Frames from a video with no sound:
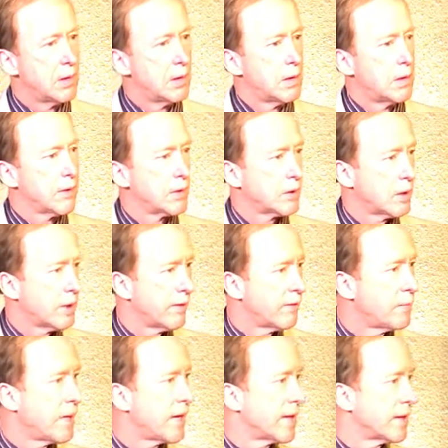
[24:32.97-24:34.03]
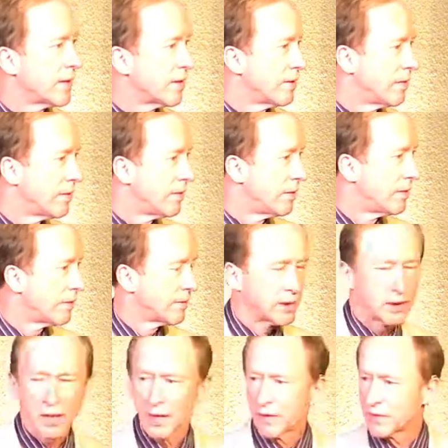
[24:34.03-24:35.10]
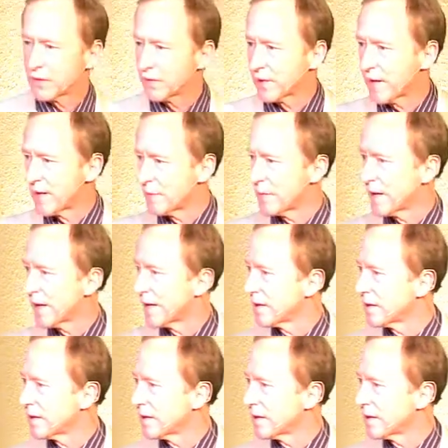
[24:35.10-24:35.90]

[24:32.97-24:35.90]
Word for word: The law of mind, the law of divine mind.